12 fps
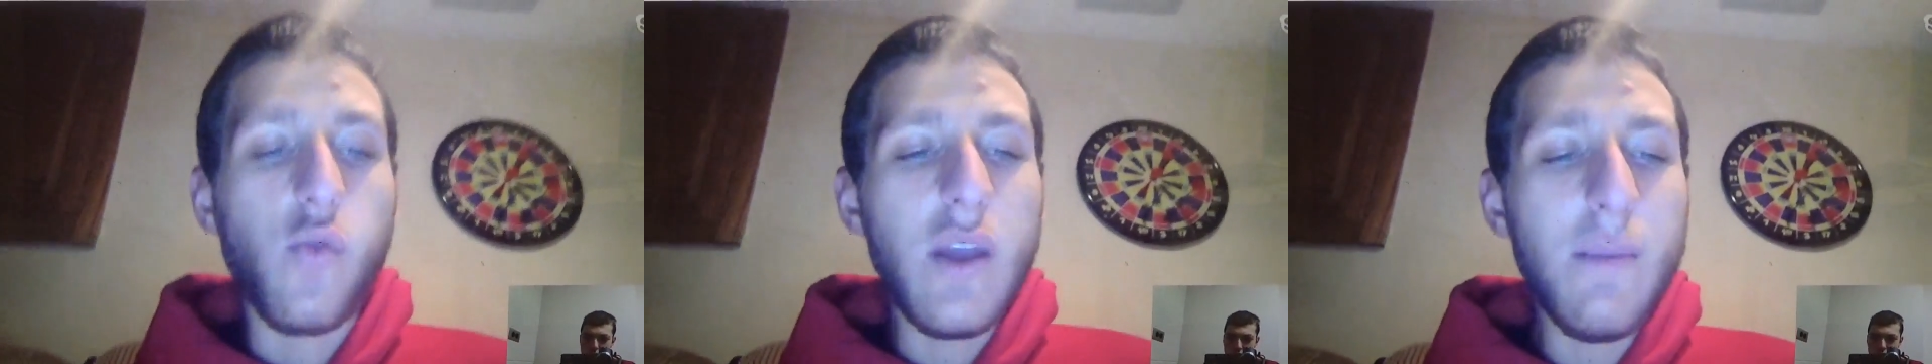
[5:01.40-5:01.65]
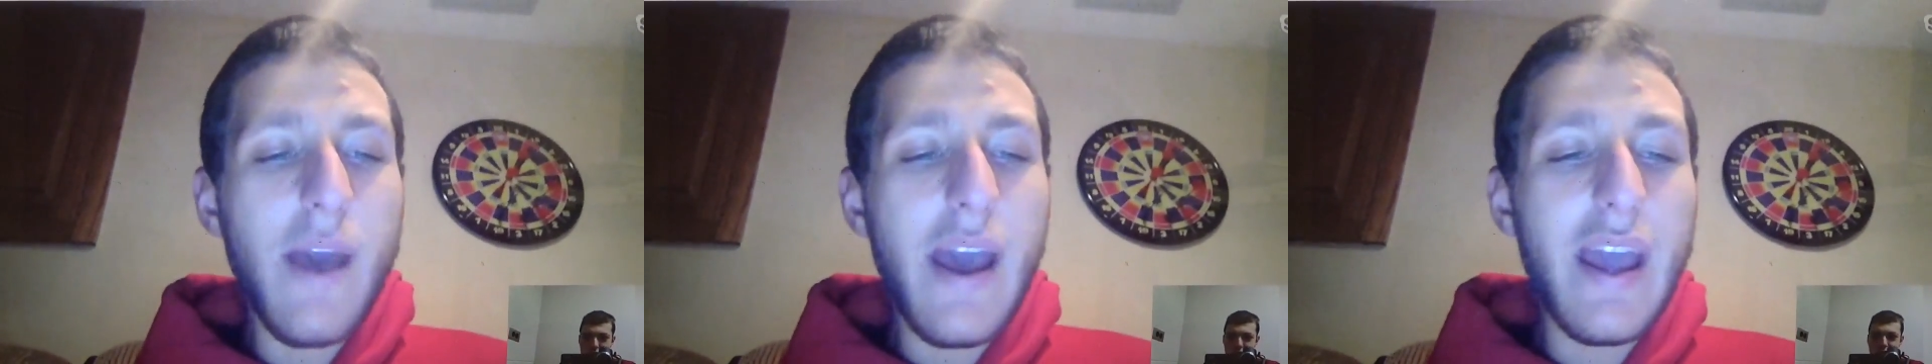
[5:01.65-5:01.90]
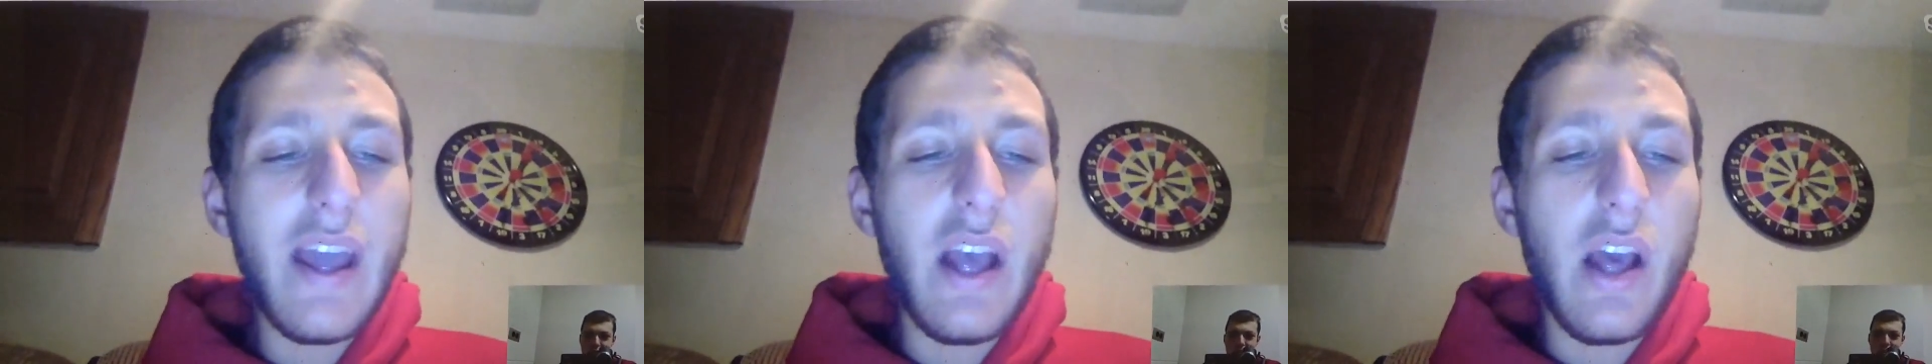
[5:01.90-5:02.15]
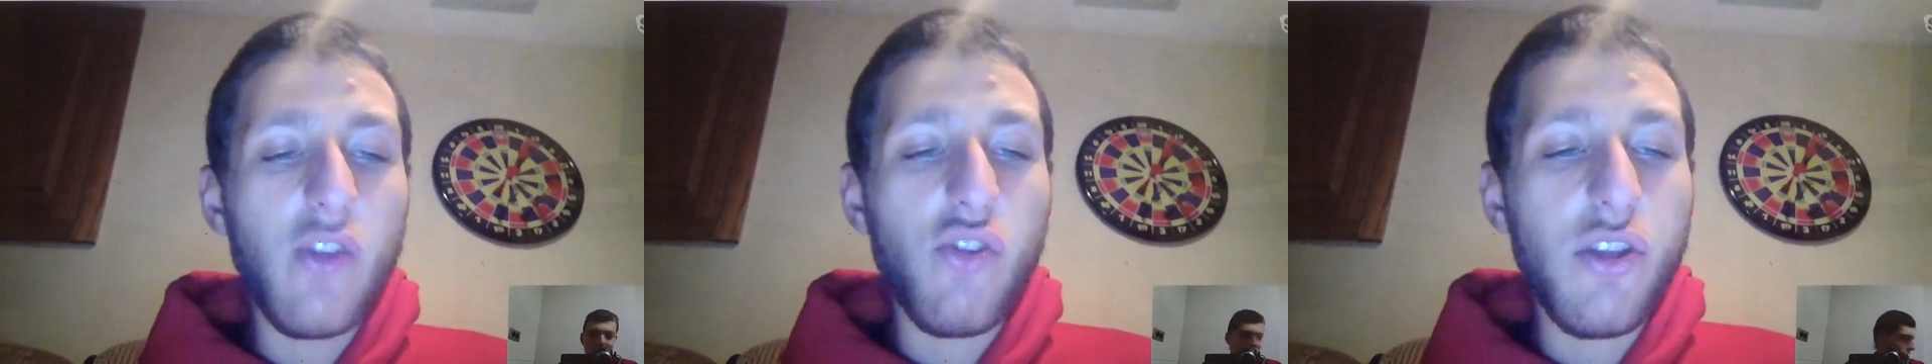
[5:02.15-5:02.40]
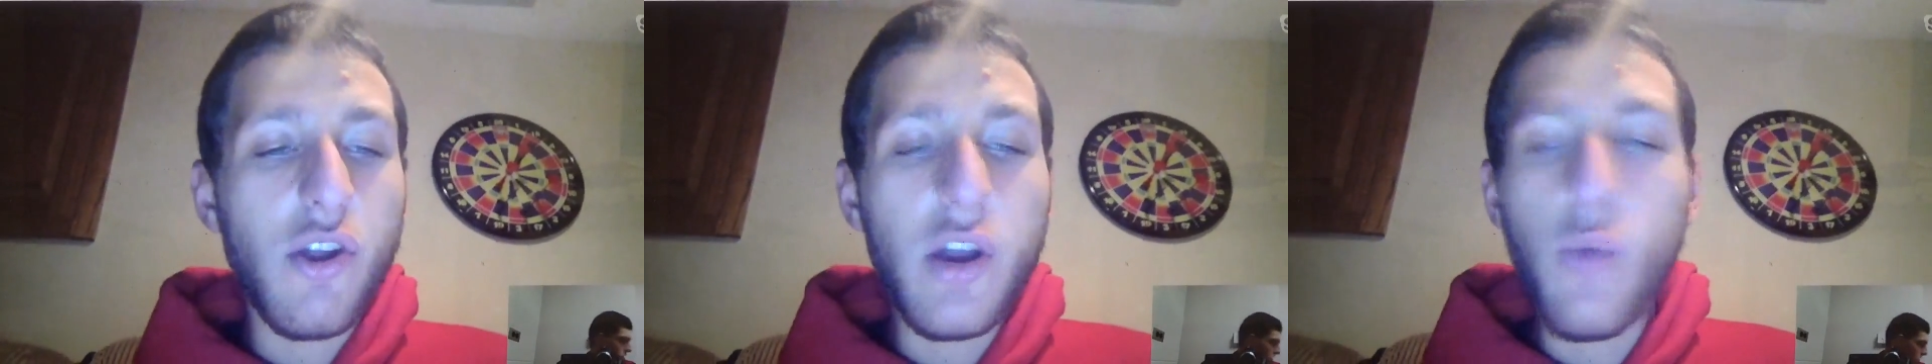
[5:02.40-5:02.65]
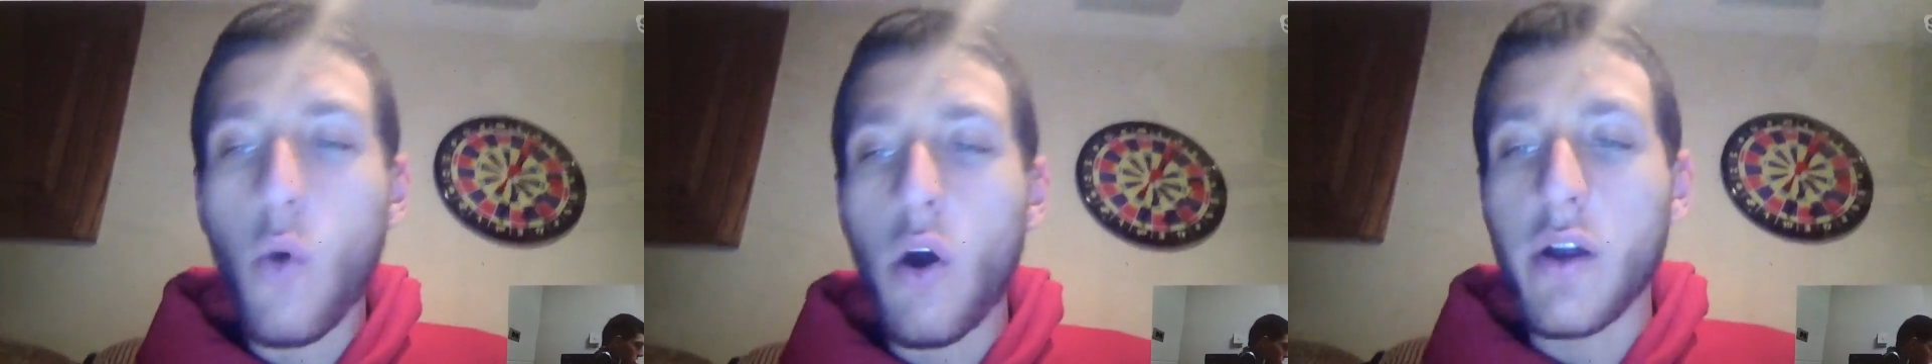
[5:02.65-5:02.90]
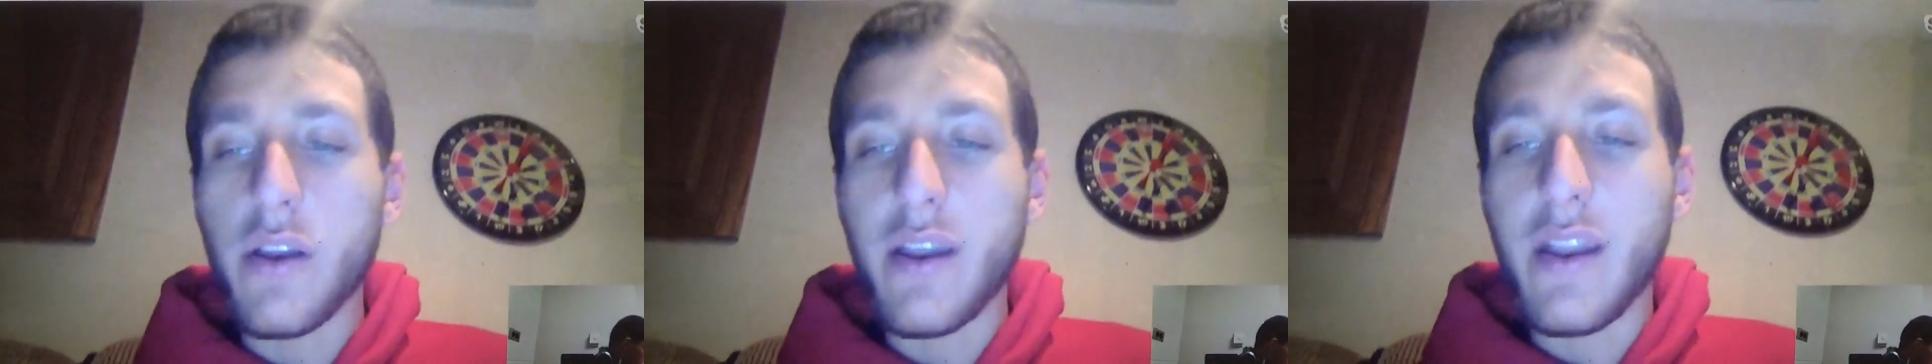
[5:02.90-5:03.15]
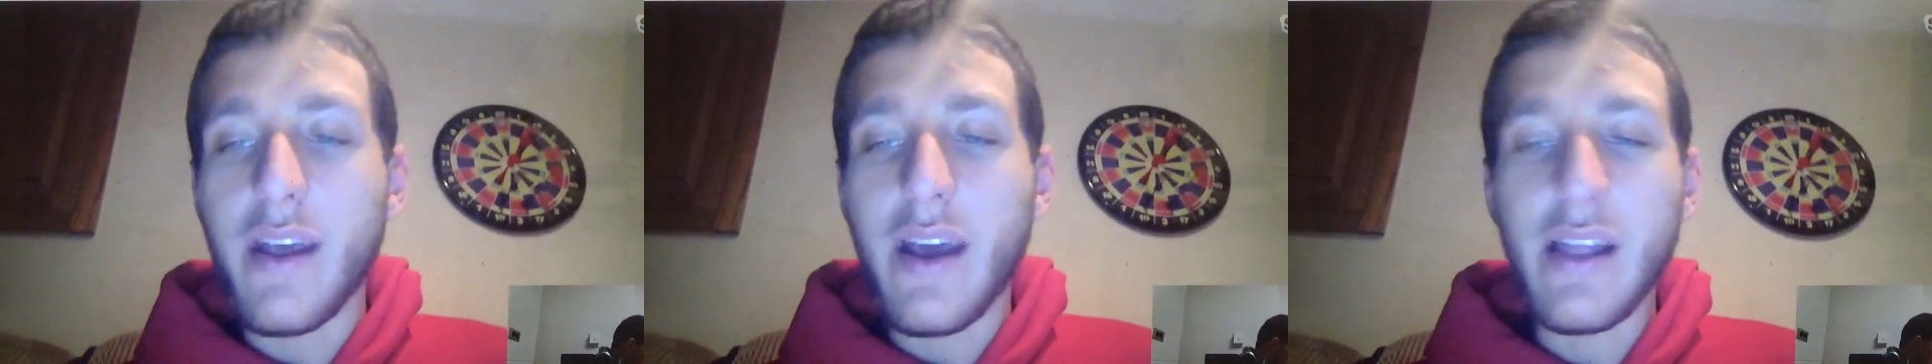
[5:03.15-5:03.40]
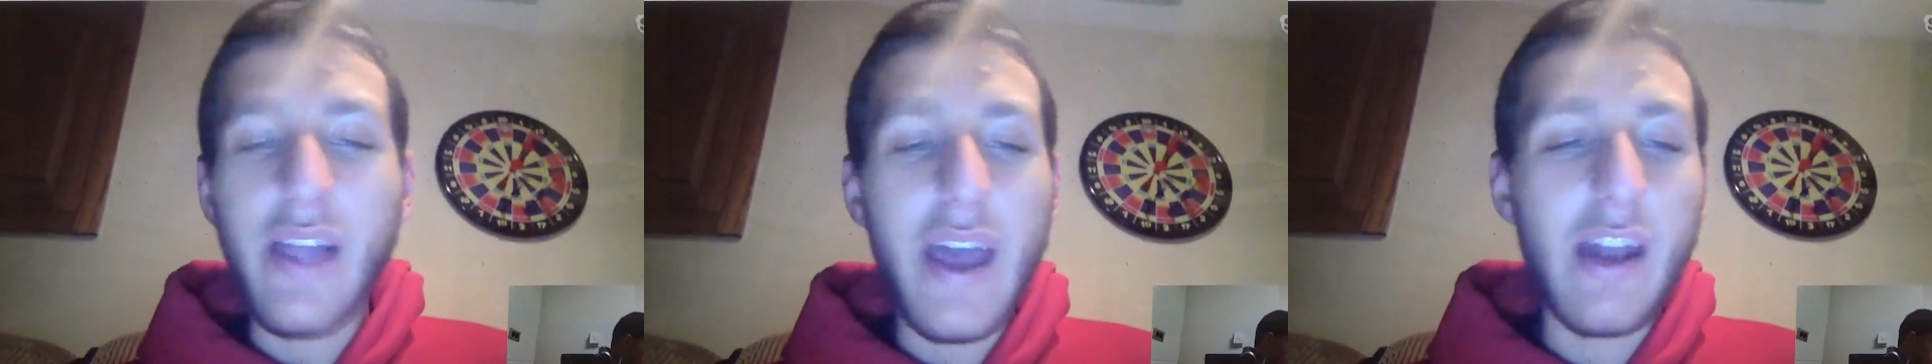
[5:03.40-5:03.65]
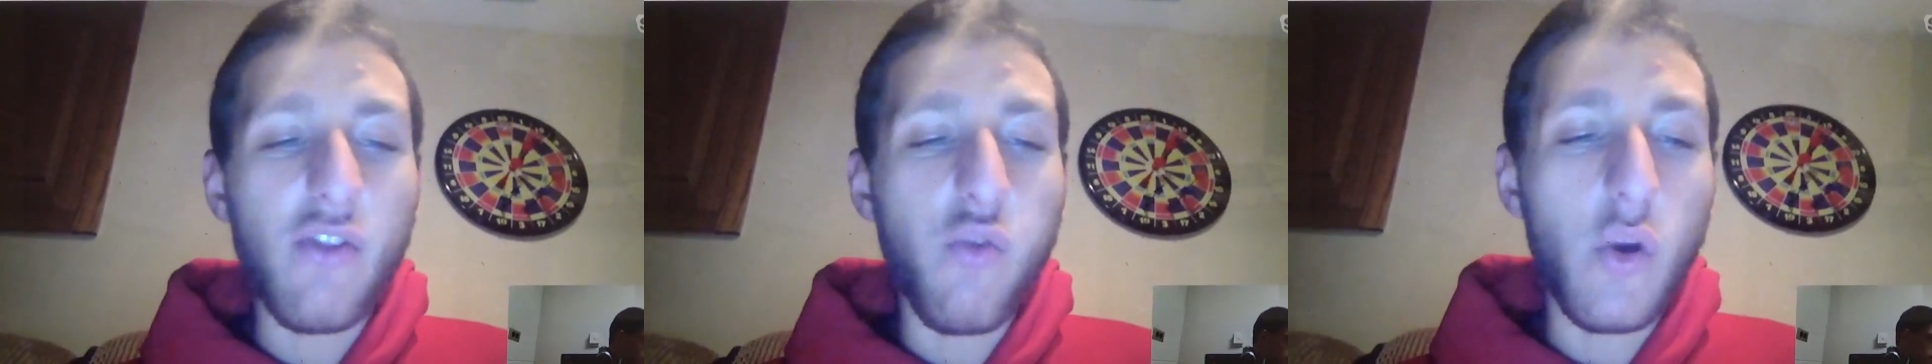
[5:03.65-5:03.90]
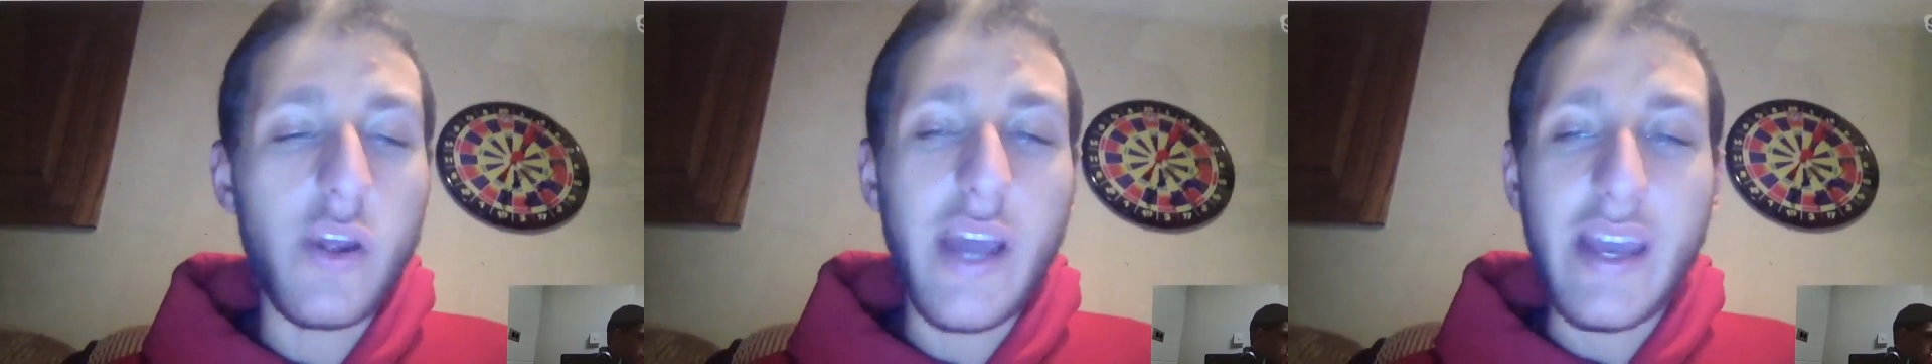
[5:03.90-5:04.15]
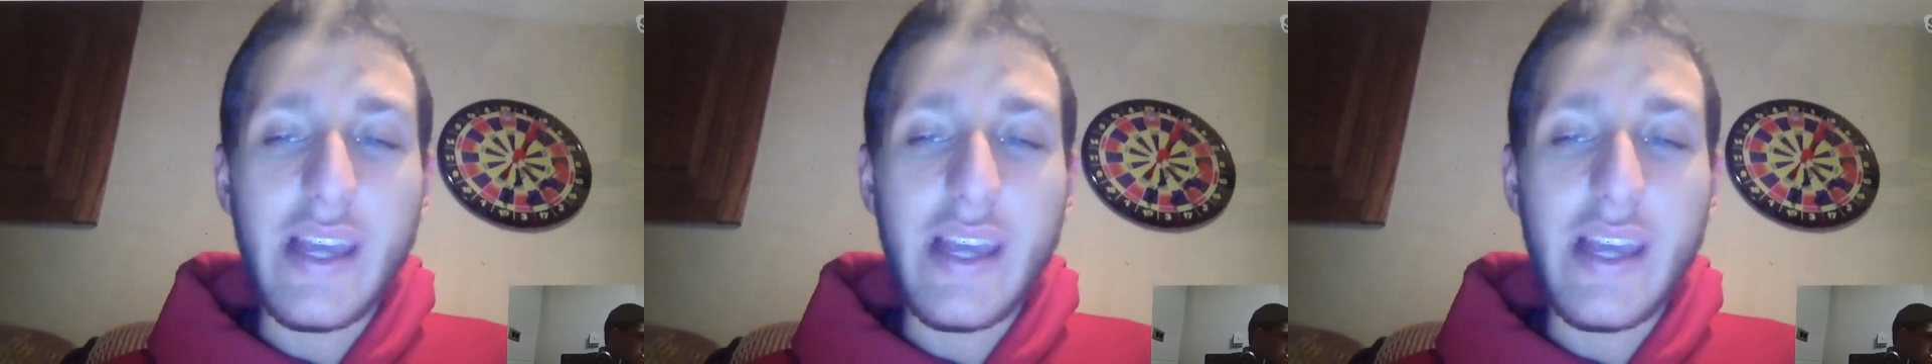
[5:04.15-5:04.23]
Green Bay 31, Atlanta 28.